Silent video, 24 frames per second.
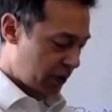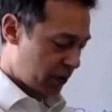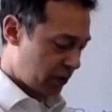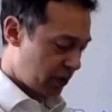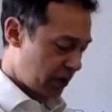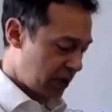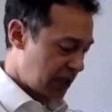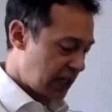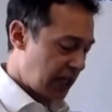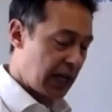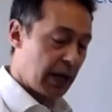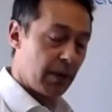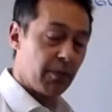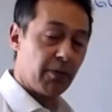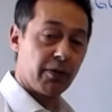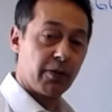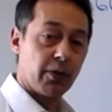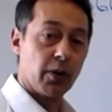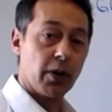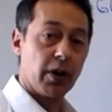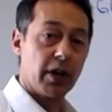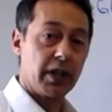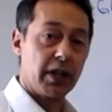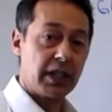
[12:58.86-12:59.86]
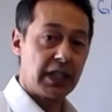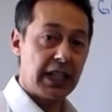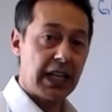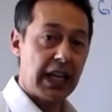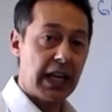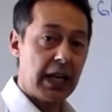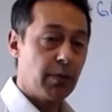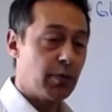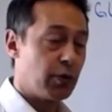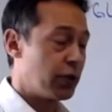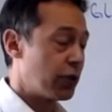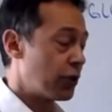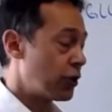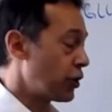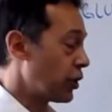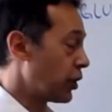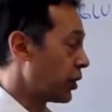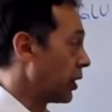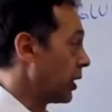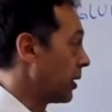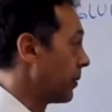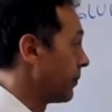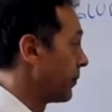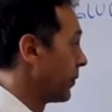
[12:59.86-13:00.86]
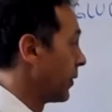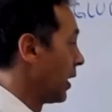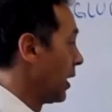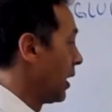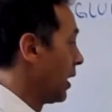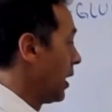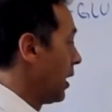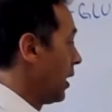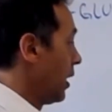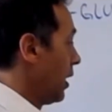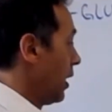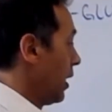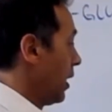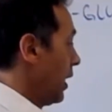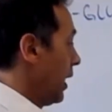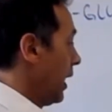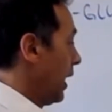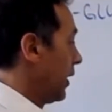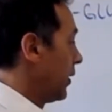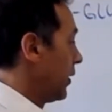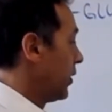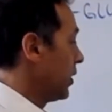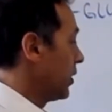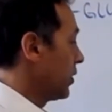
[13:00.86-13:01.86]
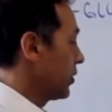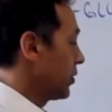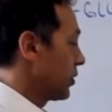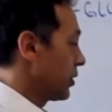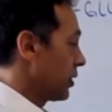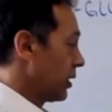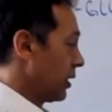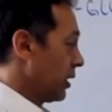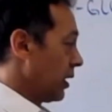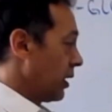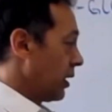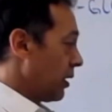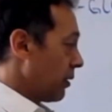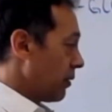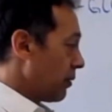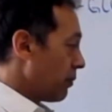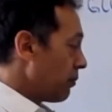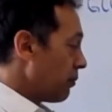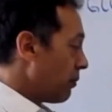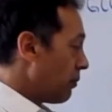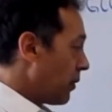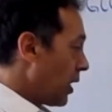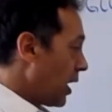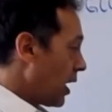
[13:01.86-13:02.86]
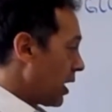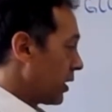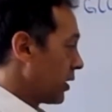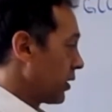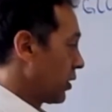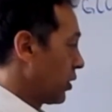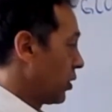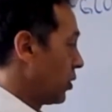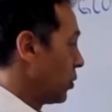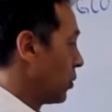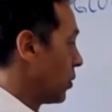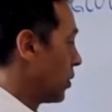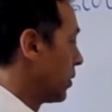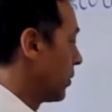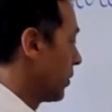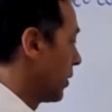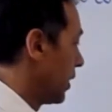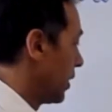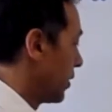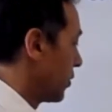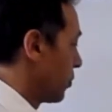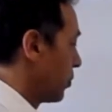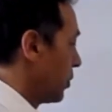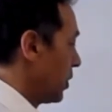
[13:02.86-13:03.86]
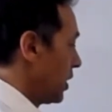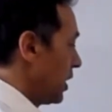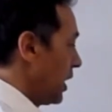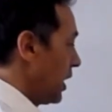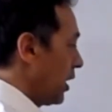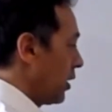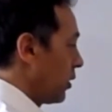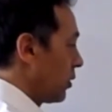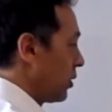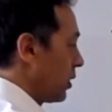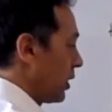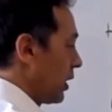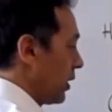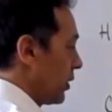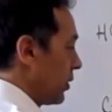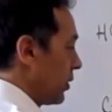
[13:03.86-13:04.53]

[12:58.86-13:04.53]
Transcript: name for table sugar. And this molecule, as we take a look at these